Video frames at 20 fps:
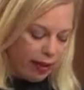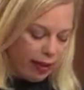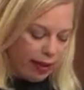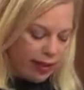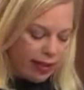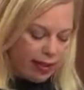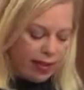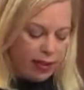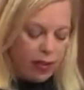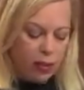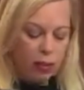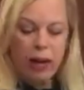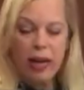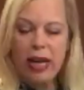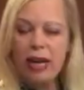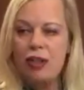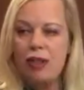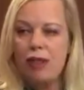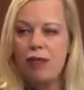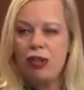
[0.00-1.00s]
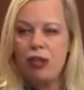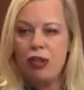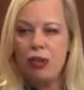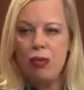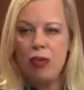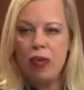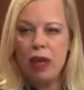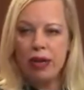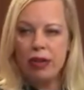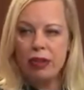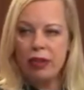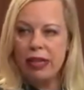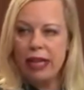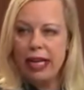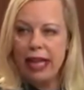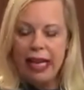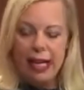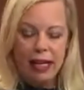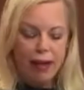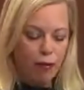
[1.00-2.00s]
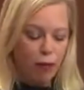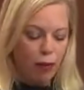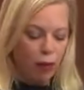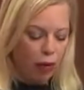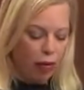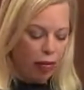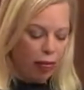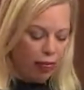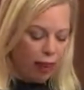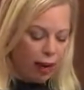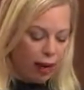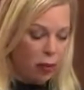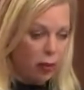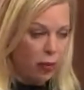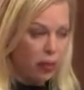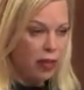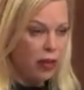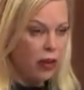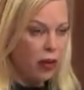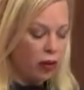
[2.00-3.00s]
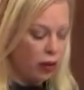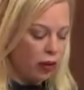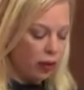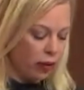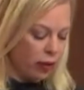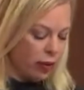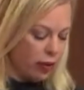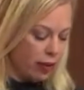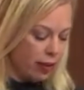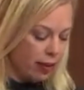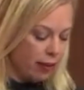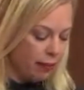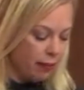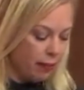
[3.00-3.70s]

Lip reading: This is a range of $284,000.